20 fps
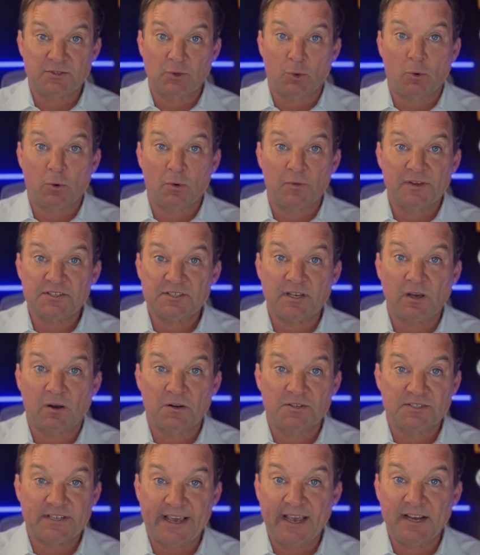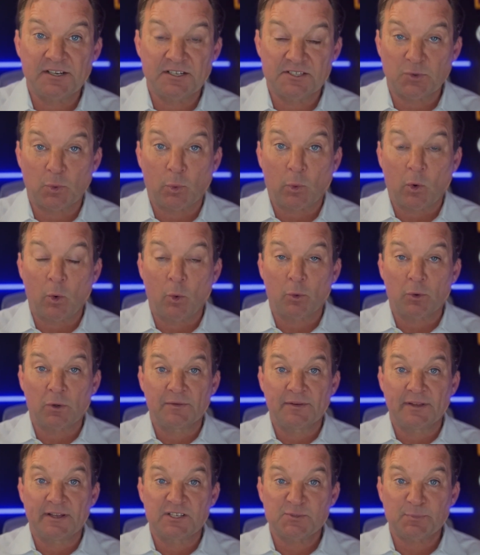or the seller's agents were ordering
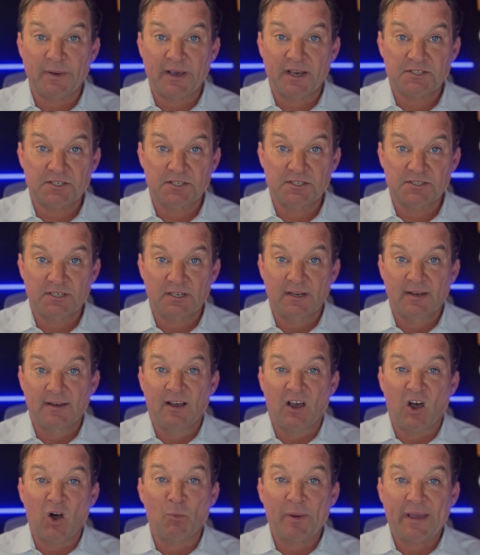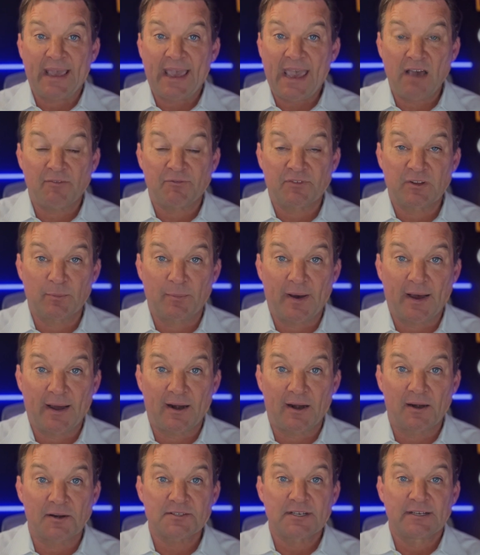the inspections on behalf of the
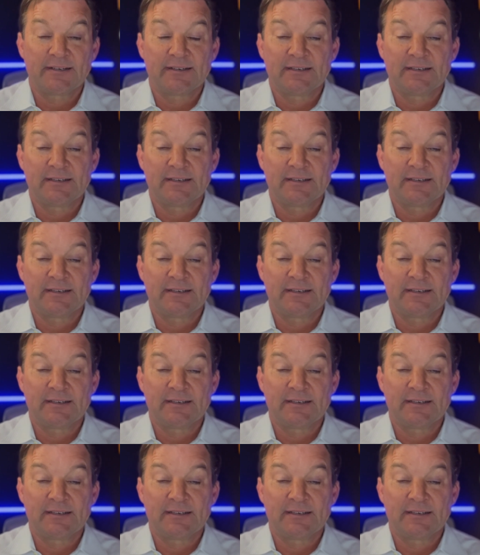buyers.